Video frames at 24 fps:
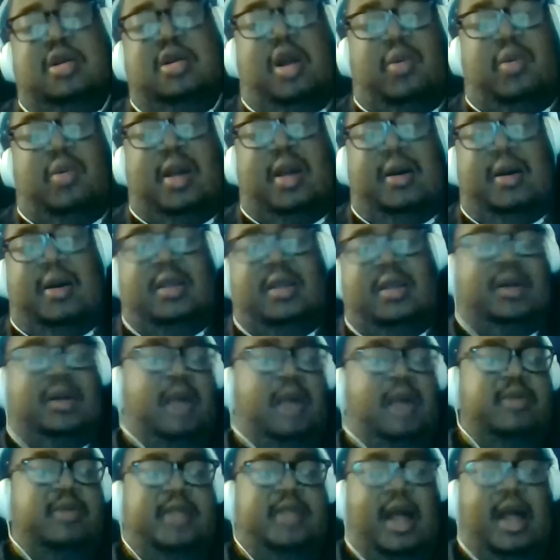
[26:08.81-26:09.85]
around here?
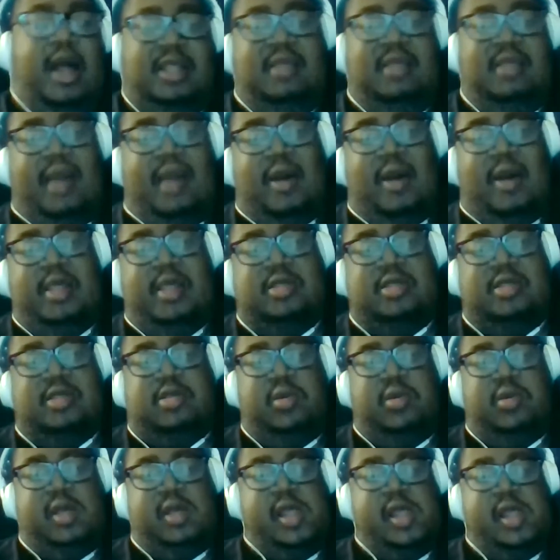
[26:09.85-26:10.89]
Like, we're talking about
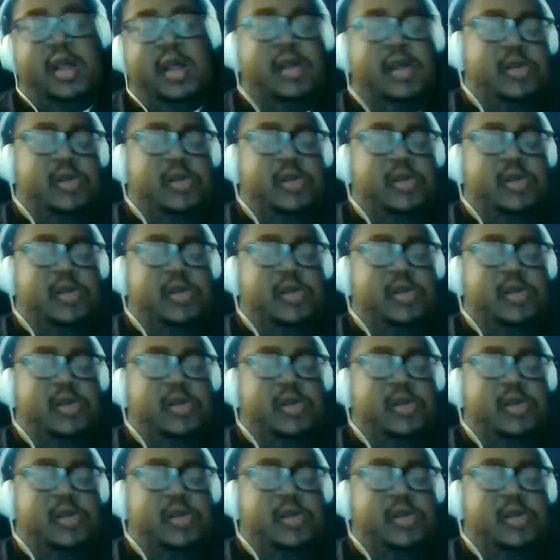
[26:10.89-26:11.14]
history.